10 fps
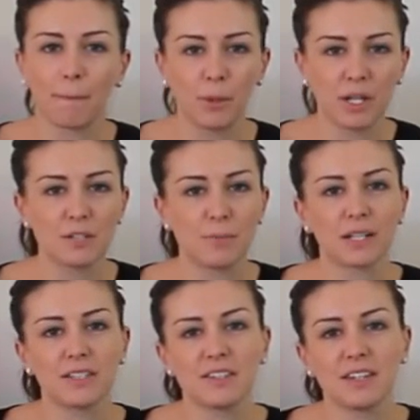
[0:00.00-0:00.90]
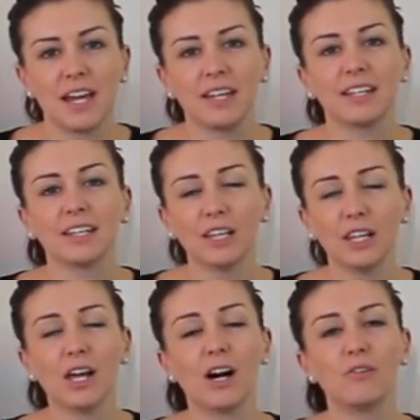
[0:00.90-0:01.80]
put it into practice today, and I'd
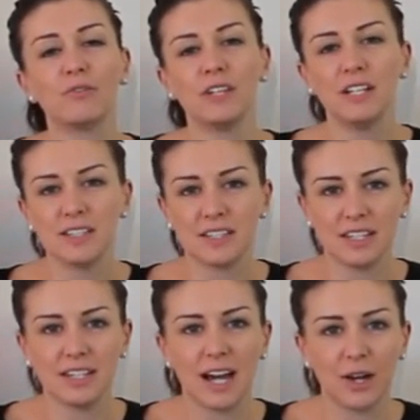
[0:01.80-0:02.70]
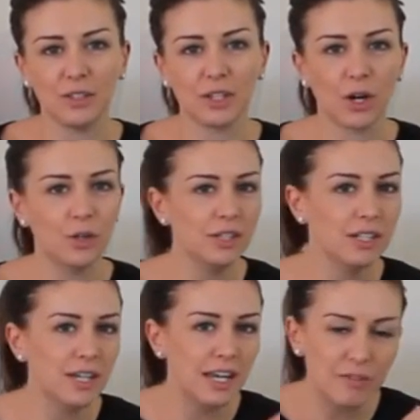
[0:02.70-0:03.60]
love to hear how you go.
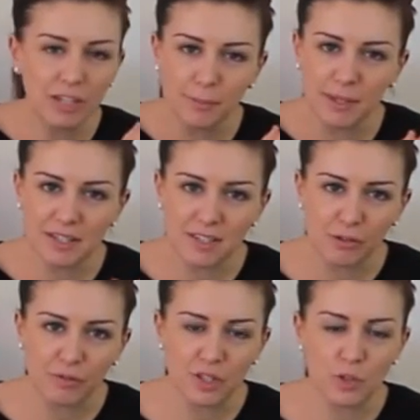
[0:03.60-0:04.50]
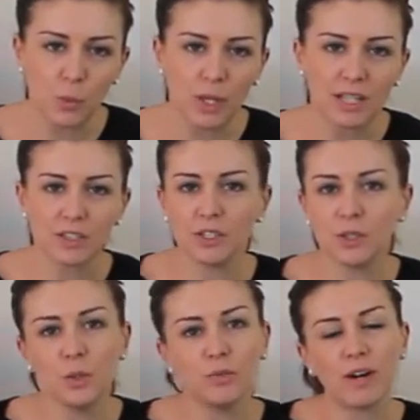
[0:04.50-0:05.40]
Even commit yourself for this week to
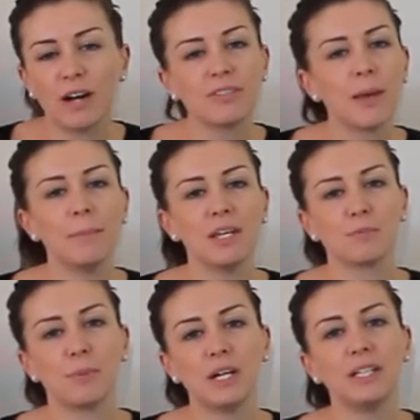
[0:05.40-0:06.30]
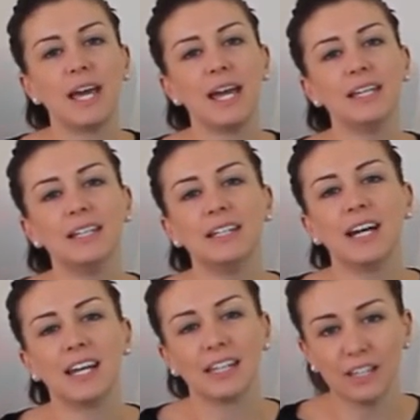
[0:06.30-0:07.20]
do 5-10 minutes per day,
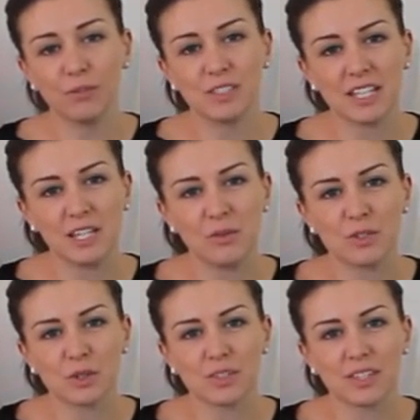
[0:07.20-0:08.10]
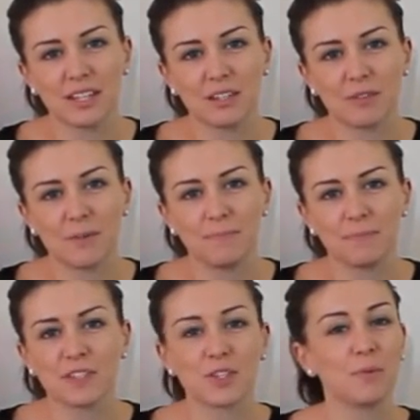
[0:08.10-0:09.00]
and I'd love to hear your results at the end of it.
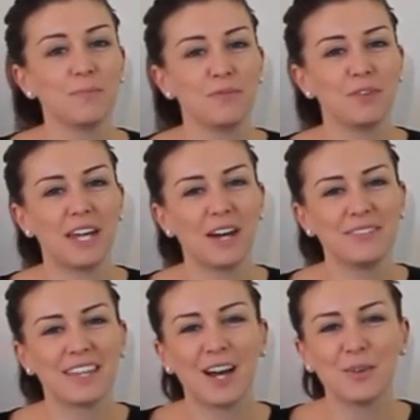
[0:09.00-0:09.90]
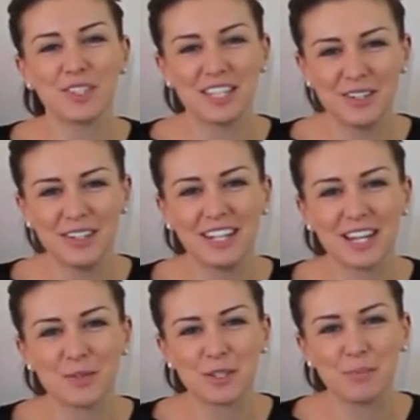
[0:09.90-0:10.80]
So for now, I will see you in
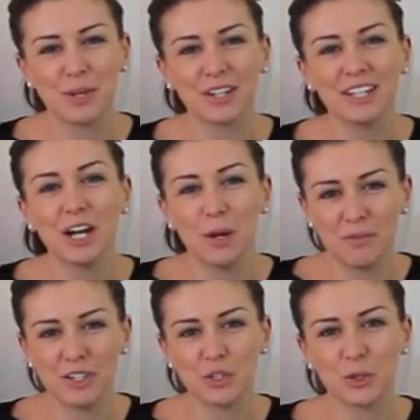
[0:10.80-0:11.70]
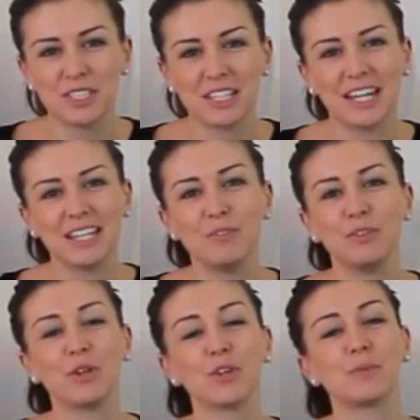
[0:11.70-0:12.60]
next week's blog. Hope you've enjoyed today. If
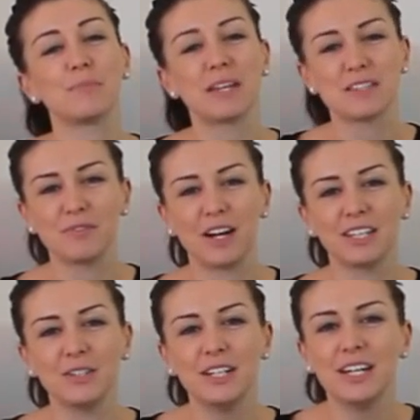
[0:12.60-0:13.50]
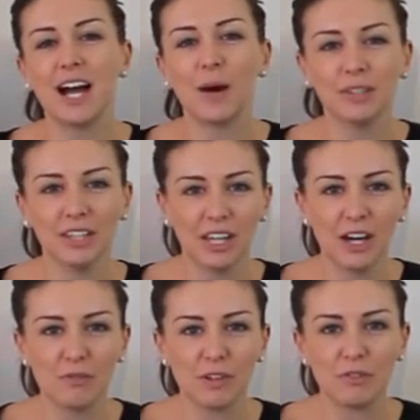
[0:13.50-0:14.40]
you've got some massive value, I would
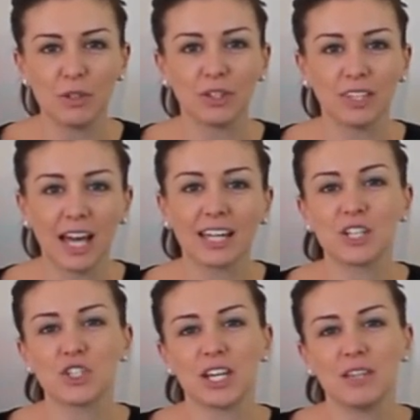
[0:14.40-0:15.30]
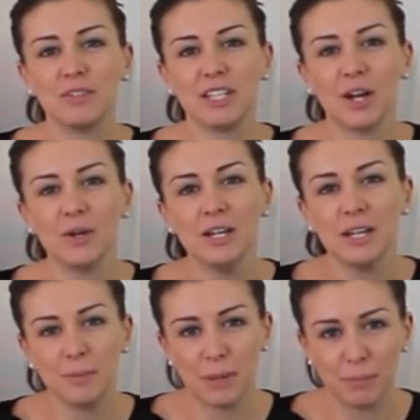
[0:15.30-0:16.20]
love if you could like and share the video.
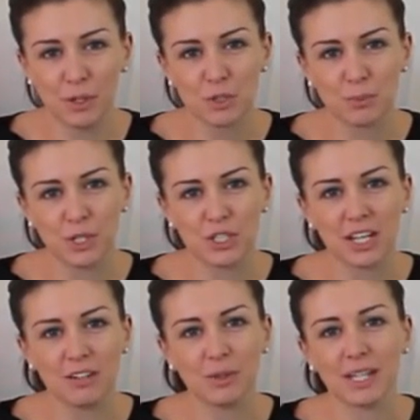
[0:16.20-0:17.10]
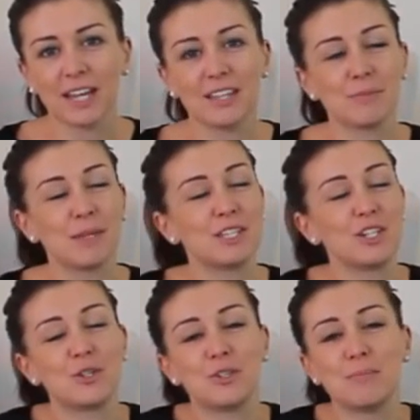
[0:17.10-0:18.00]
It'd be much appreciated if we can get this
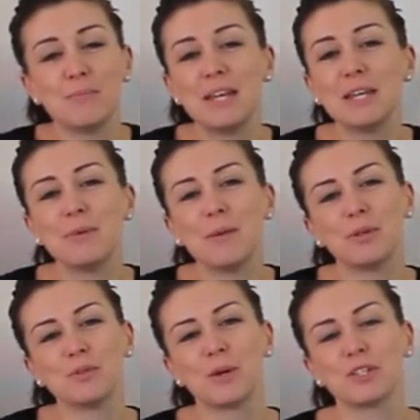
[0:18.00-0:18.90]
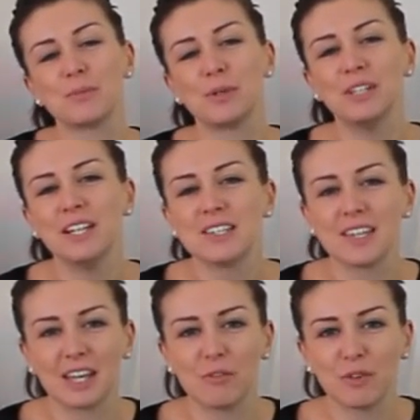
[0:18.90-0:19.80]
message to as many people as possible
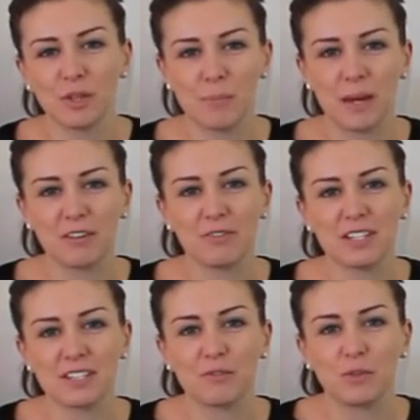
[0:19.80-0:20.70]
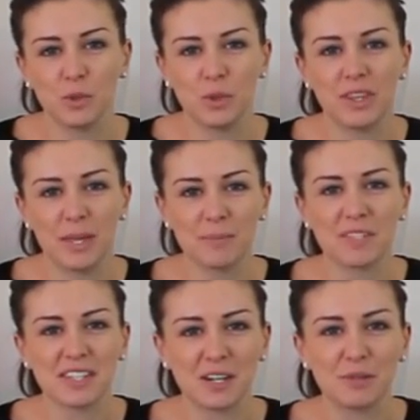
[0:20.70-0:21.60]
so they can feel the benefits for
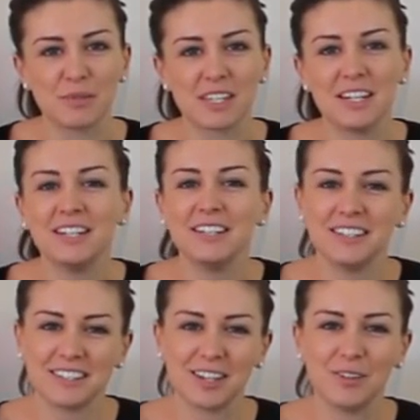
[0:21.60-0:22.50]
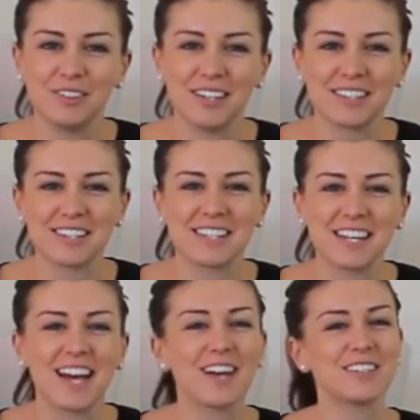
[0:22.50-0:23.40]
themselves. So as I
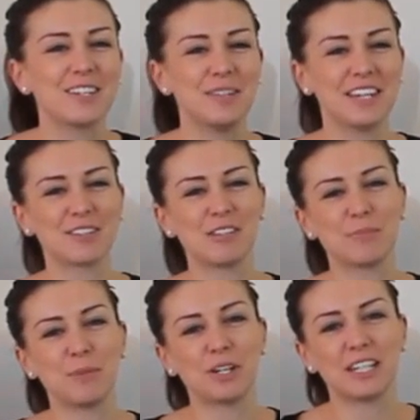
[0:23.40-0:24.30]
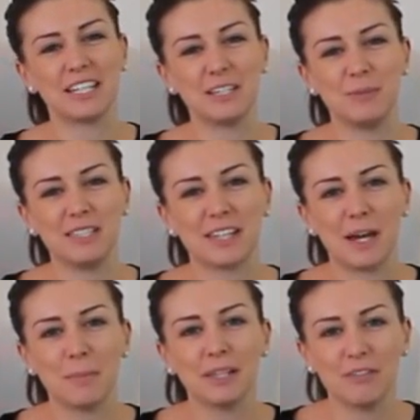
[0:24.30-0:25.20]
say, I'll see you in next week's blog, and in the
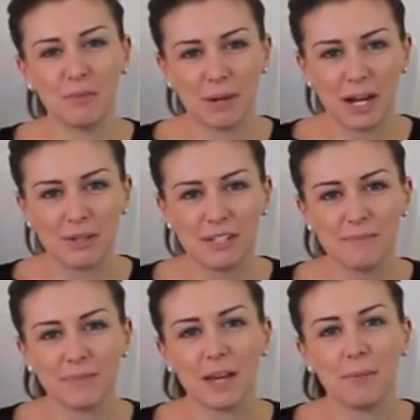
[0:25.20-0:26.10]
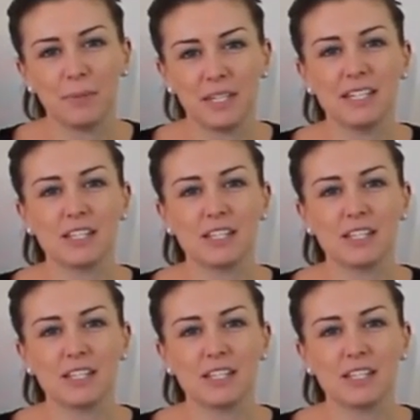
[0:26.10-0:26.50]
meantime, live empowered and be